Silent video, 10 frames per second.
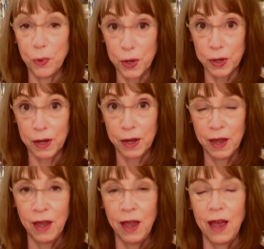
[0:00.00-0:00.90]
book,
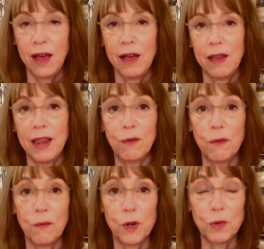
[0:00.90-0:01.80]
uh, in,
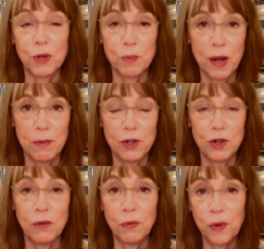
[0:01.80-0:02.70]
which was published
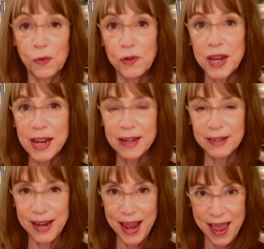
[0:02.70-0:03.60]
in
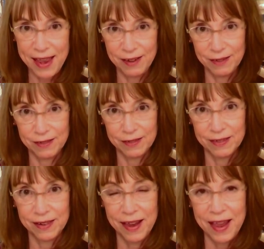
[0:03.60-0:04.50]
1510.
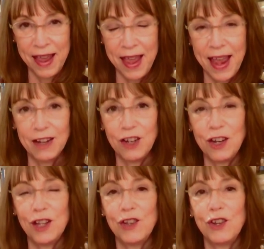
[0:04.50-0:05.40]
And
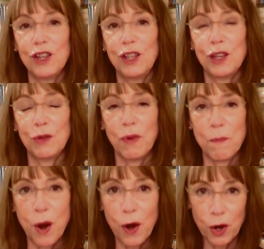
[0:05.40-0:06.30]
she's just this
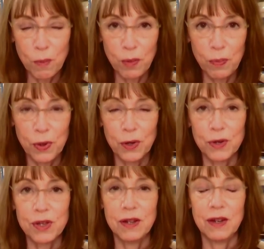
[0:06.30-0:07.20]
remarkable
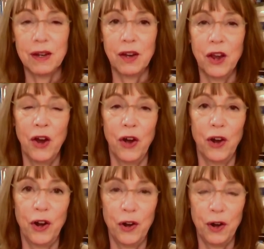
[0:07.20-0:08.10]
person.
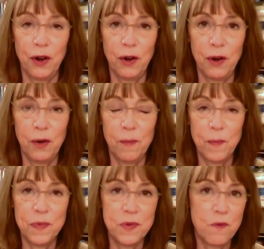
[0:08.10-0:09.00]
Her
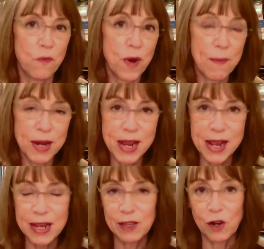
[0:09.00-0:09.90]

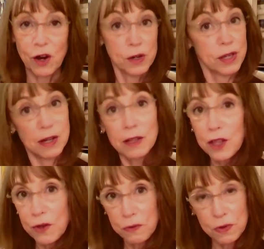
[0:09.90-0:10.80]
remedies are still
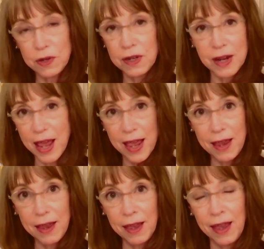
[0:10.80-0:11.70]
used today.